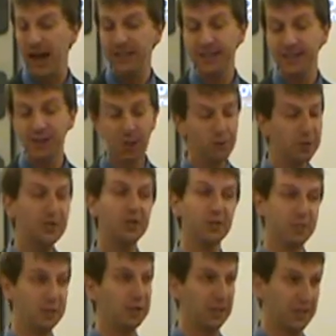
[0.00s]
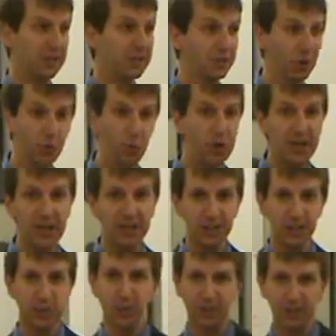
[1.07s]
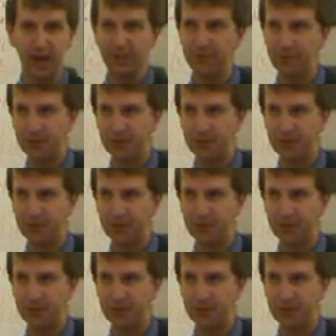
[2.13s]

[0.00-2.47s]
I say don't listen to music, because what can it do aside from